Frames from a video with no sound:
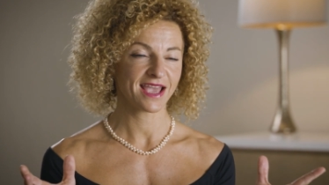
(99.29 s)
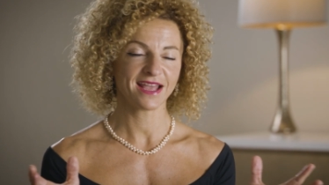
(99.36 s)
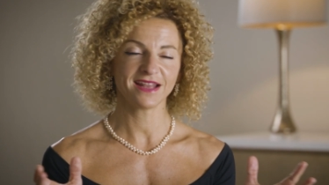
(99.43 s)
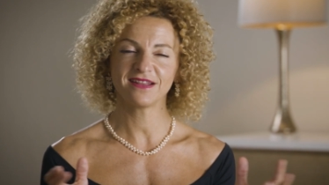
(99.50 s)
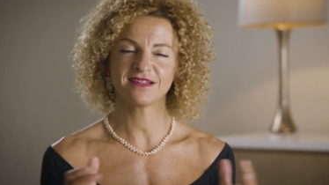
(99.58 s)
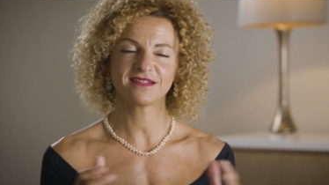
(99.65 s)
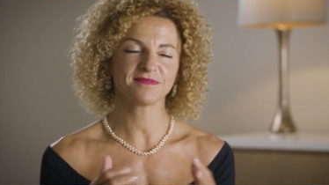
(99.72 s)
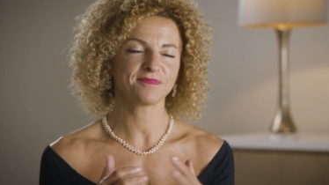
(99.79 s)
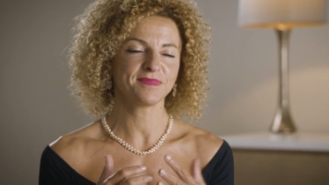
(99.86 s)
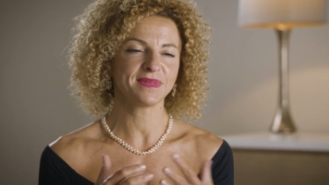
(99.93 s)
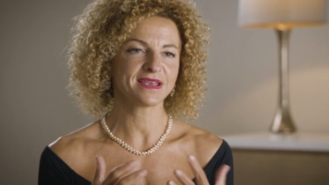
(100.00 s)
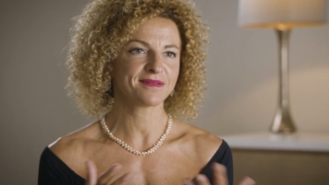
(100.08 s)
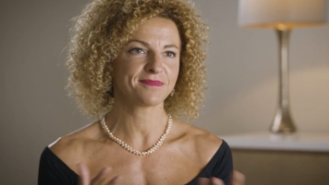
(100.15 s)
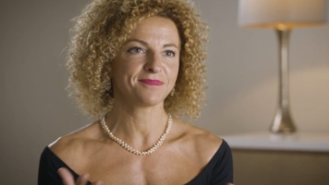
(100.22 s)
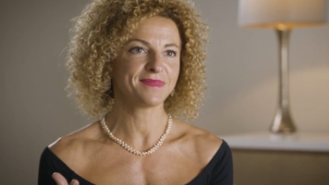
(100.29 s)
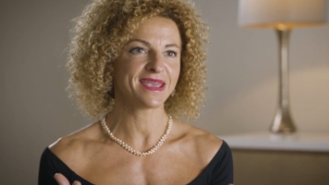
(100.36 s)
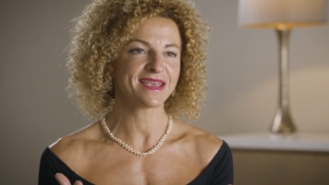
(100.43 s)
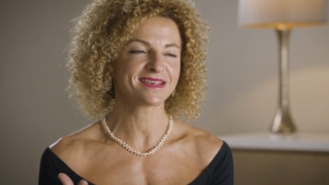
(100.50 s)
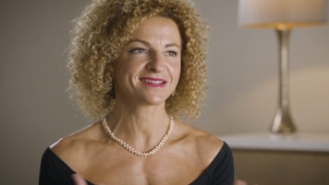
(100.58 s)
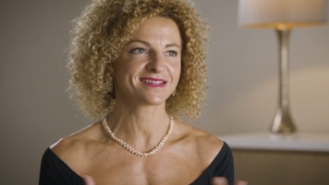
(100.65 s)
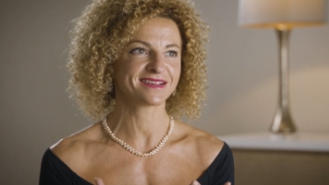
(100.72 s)
And this
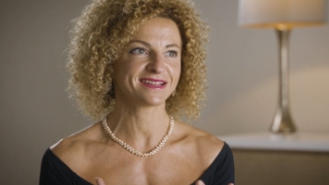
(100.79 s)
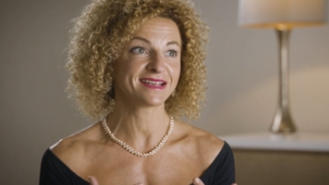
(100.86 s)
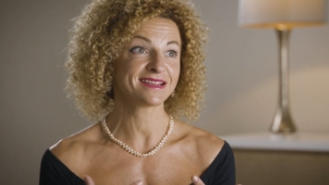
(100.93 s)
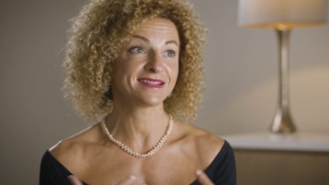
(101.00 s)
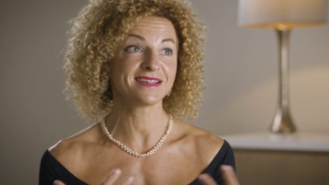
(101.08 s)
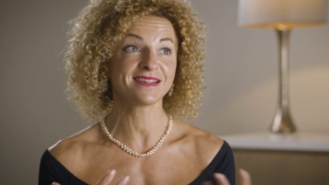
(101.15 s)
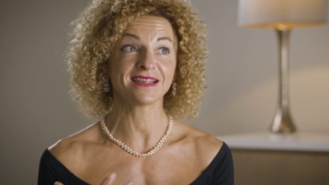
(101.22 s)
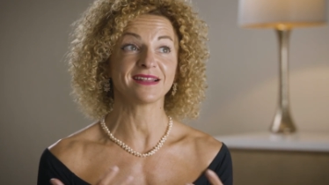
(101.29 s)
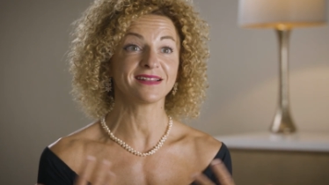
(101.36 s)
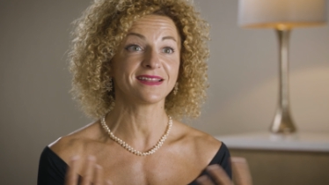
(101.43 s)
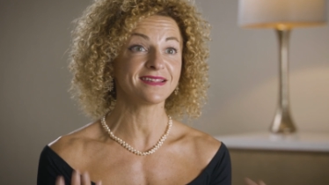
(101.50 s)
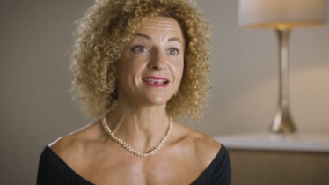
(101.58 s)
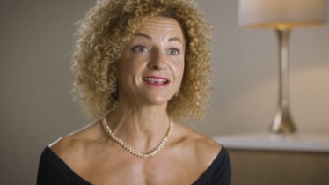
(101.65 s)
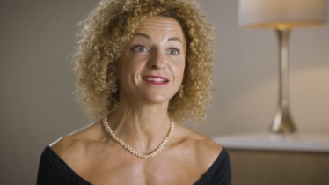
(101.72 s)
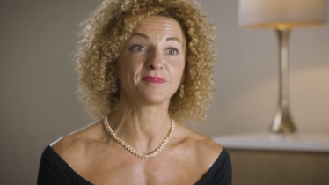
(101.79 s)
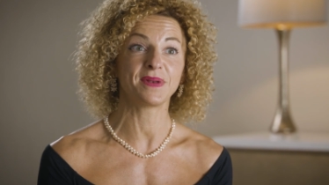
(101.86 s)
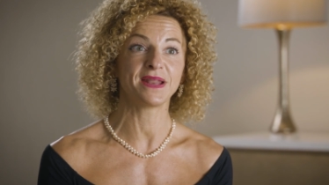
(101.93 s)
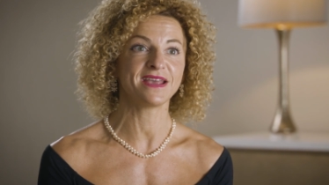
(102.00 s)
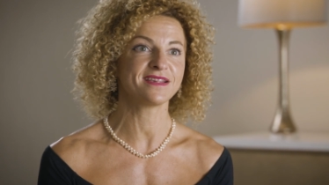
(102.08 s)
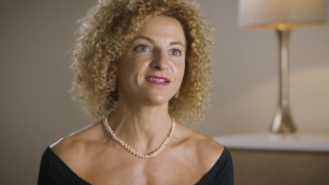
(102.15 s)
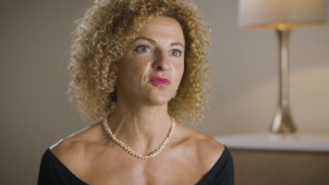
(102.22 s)
makes this, this
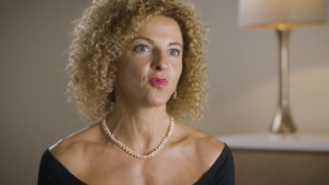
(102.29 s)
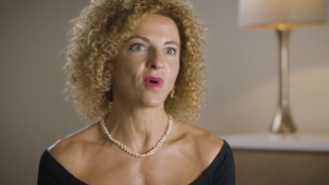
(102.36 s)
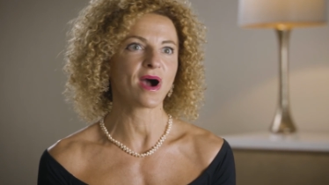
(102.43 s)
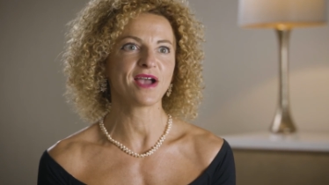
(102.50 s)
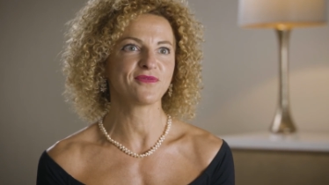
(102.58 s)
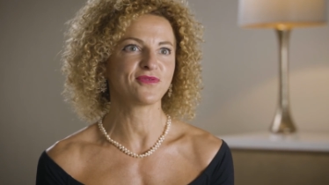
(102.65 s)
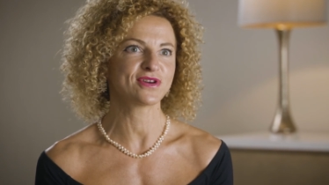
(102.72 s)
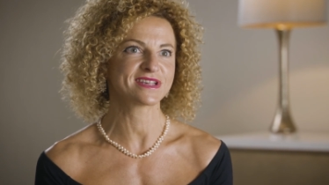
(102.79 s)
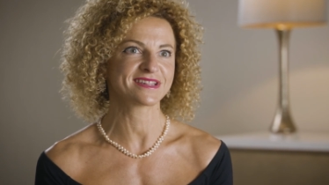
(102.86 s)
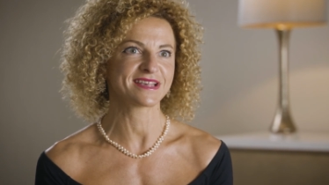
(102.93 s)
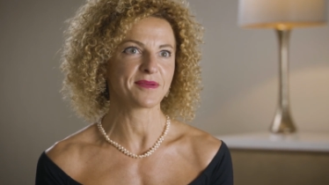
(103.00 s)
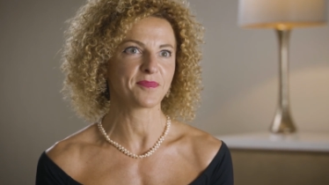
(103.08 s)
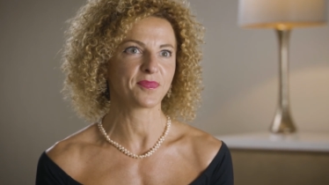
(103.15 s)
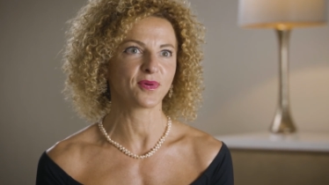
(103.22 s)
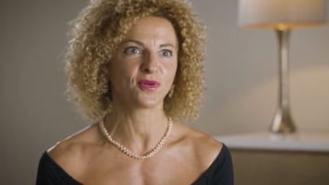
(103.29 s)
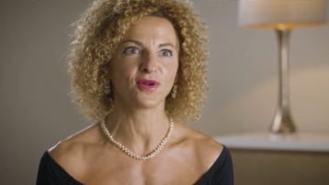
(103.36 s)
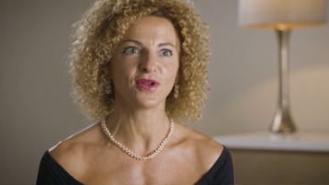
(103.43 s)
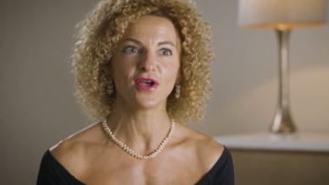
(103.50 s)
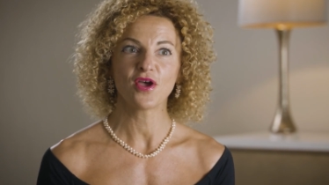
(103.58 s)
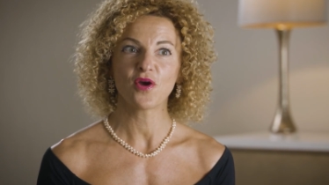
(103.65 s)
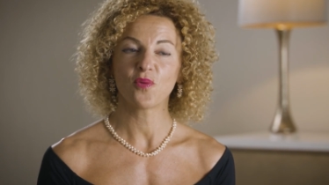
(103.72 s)
explains why, for
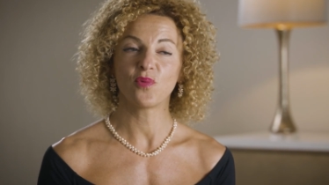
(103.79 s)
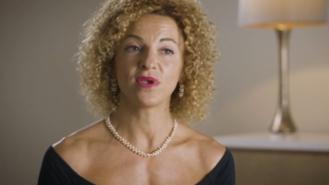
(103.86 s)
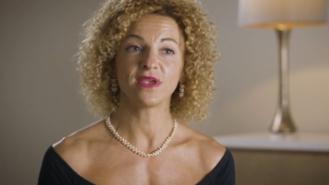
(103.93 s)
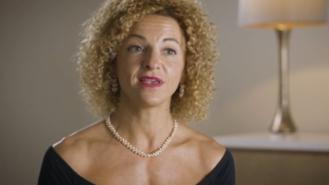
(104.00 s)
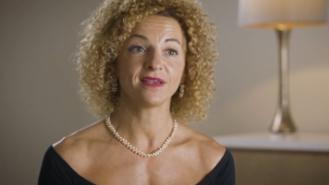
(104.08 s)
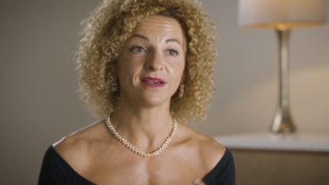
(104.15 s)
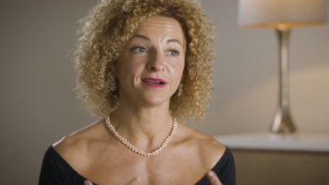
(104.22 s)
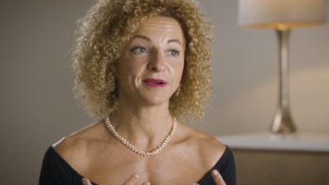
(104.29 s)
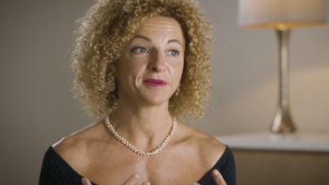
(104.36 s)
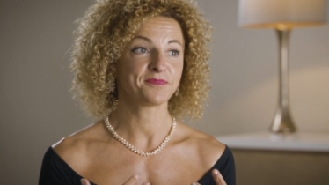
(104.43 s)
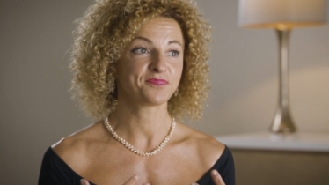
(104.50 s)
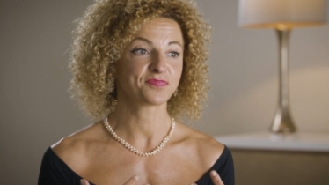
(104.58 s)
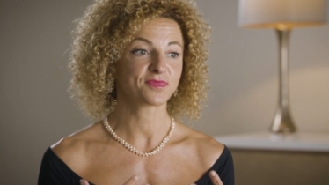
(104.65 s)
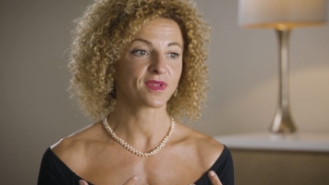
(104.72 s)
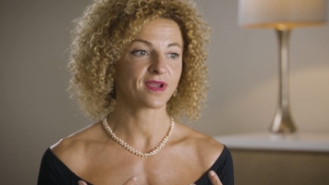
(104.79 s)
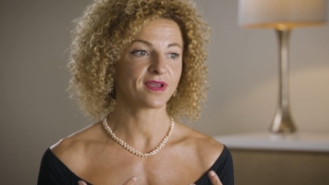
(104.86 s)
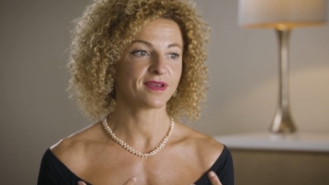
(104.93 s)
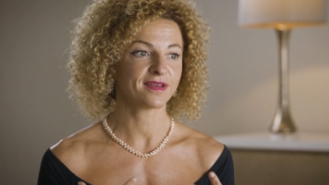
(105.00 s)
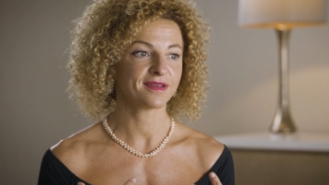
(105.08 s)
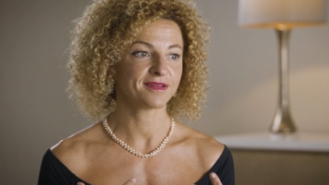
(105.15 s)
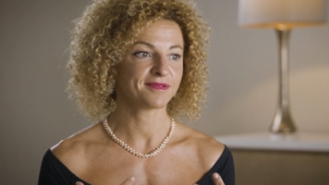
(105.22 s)
example, we um,
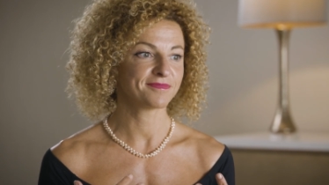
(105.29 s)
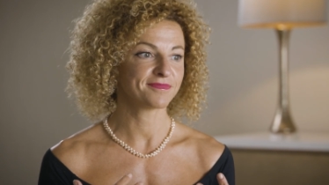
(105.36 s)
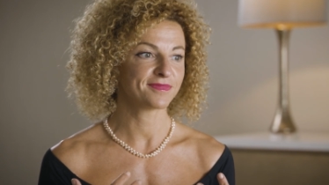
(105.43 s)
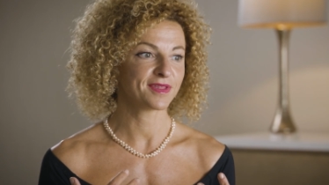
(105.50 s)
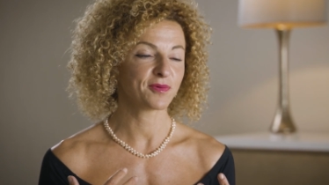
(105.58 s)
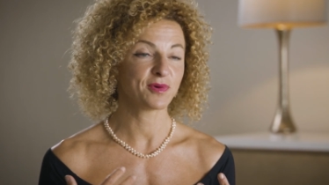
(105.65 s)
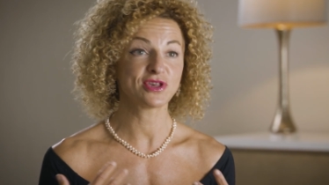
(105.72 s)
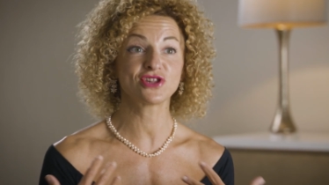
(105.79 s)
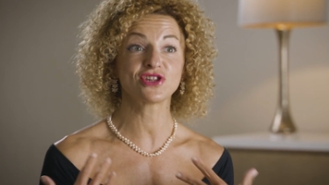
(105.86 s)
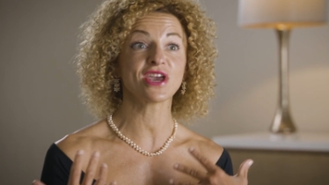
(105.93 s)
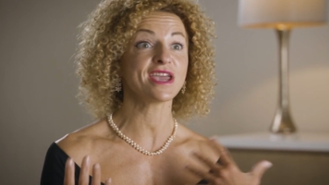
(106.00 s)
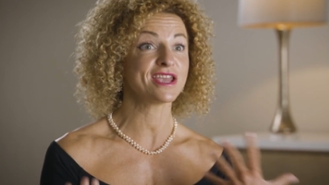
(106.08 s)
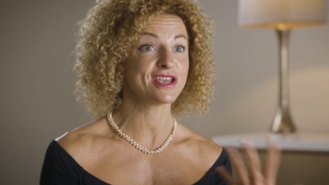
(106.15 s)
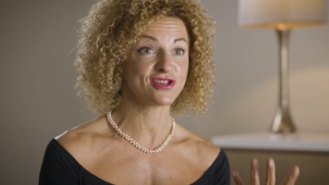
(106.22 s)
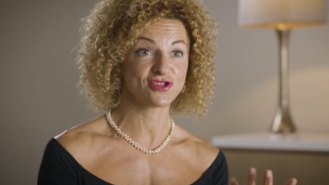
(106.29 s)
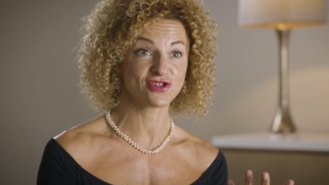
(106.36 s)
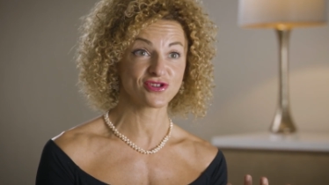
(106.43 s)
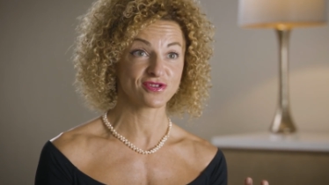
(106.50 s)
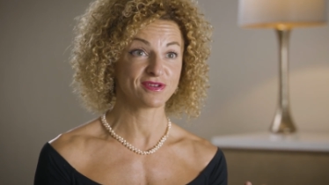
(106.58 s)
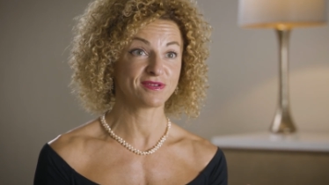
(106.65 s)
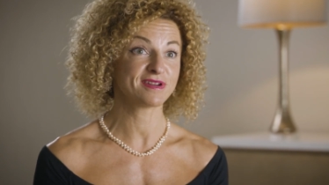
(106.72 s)
uh, we
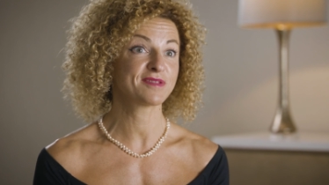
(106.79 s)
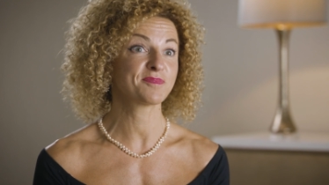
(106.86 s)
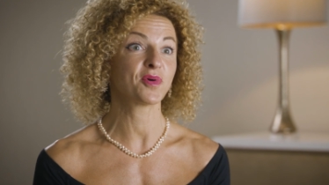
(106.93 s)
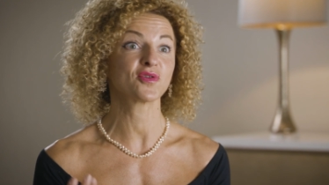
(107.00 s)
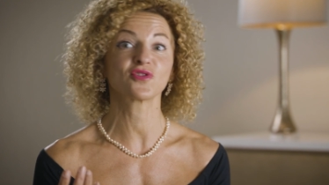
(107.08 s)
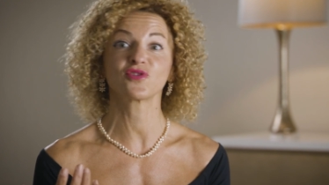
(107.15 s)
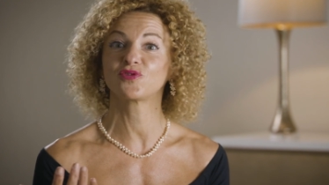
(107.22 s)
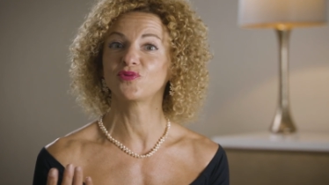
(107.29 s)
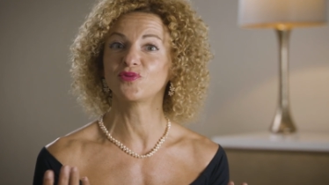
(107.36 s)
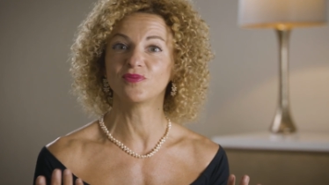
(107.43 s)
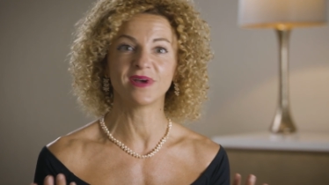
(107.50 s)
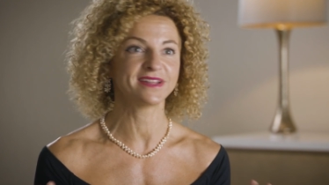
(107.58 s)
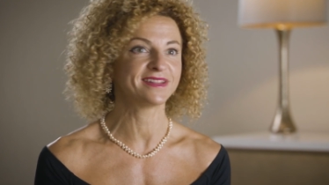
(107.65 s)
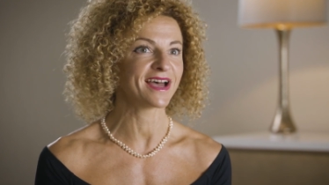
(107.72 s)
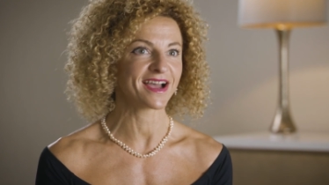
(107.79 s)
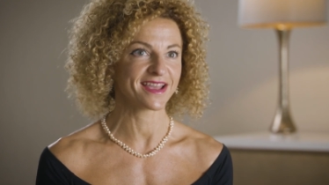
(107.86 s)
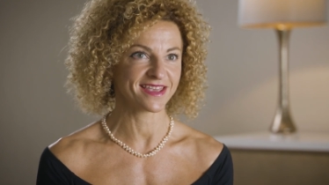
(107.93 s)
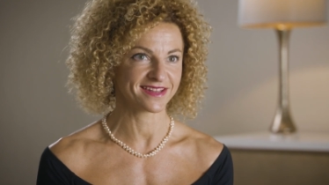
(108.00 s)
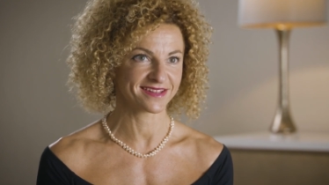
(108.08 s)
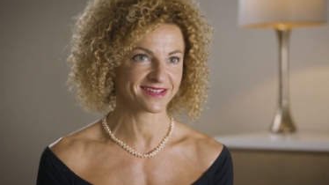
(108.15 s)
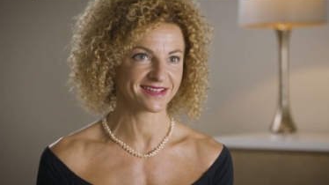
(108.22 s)
change in response to a
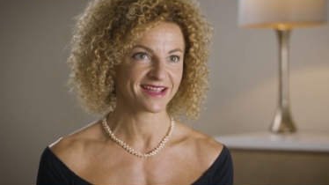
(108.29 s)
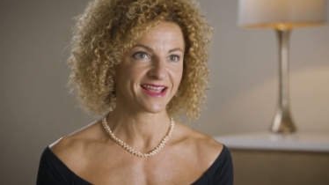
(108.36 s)
diet.